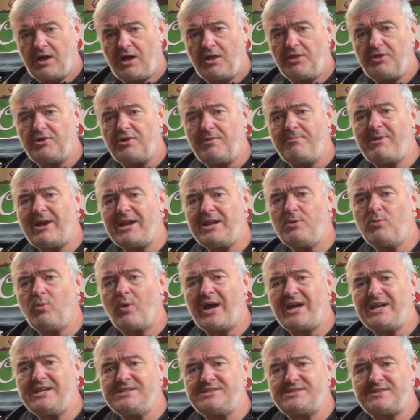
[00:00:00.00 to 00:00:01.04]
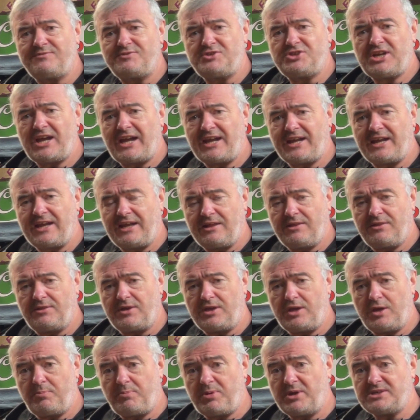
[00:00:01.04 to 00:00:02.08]
There are many ways of checking that
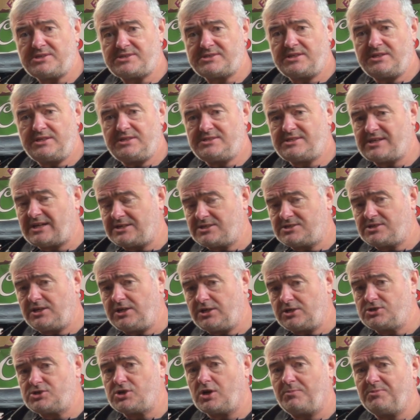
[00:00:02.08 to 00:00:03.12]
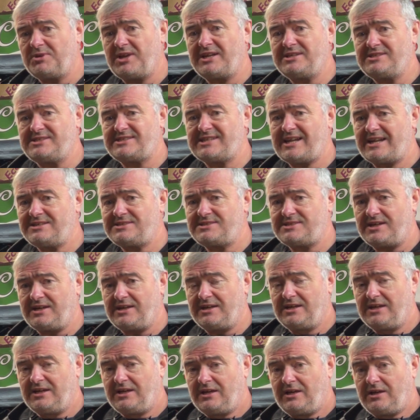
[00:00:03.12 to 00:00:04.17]
your piston is actually at top dead center,
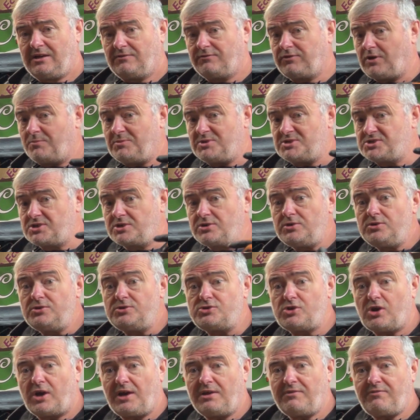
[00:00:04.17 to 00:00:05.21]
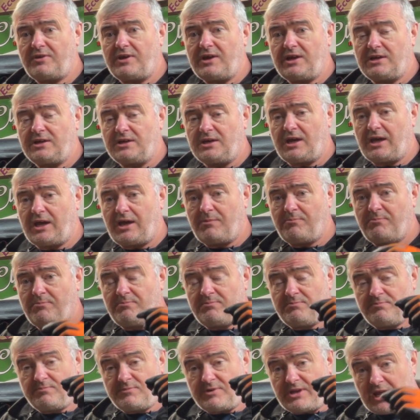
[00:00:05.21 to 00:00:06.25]
from a screwdriver
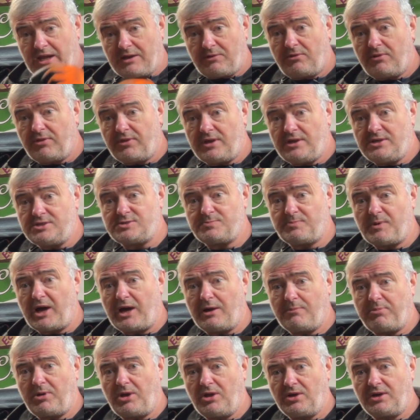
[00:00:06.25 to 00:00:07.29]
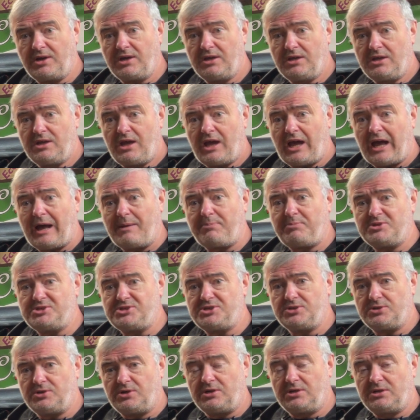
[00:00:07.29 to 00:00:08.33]
down the spark plug
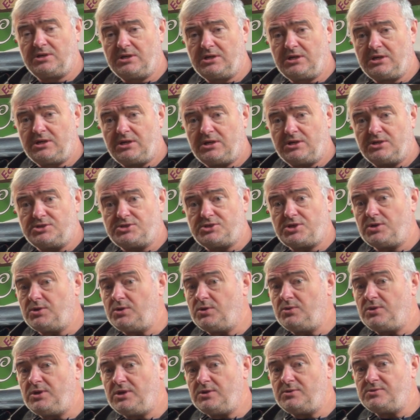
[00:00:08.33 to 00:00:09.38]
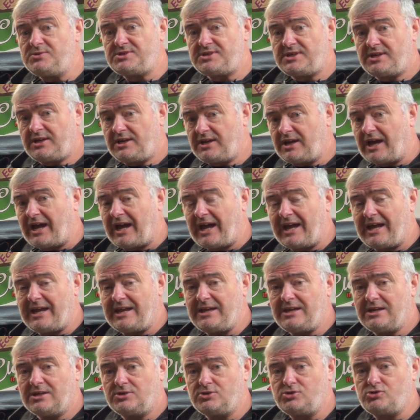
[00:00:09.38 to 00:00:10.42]
aperture to using
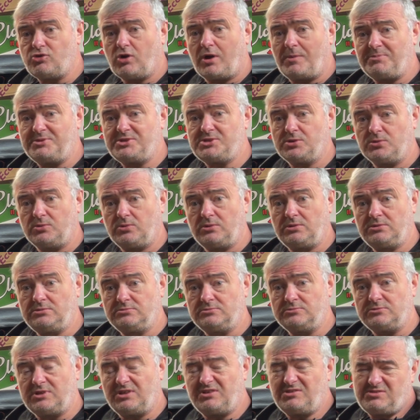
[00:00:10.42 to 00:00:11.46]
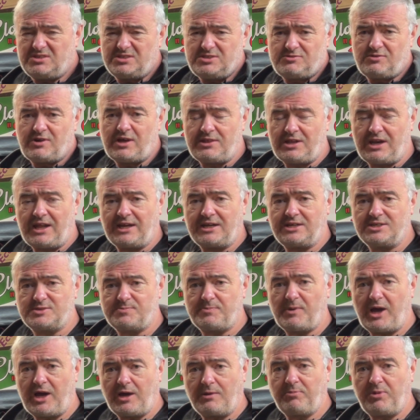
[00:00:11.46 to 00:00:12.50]
a drop tool that is rather like a
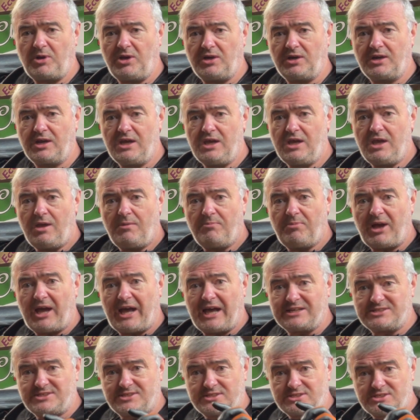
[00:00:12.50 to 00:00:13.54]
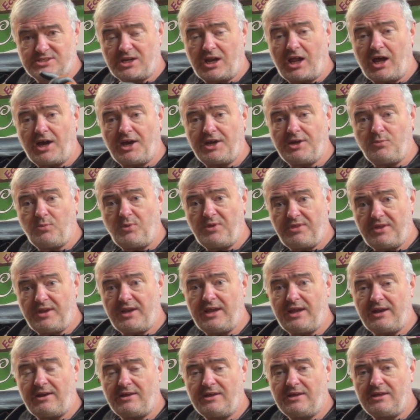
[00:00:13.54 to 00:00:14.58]
spark plug but has a slide within
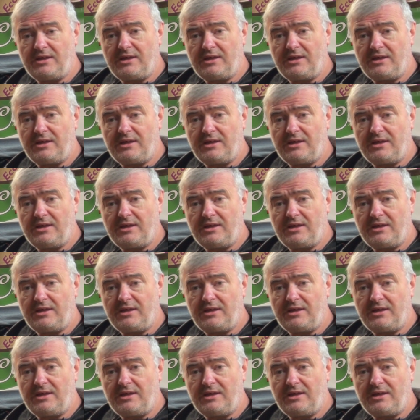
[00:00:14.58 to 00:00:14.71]
it.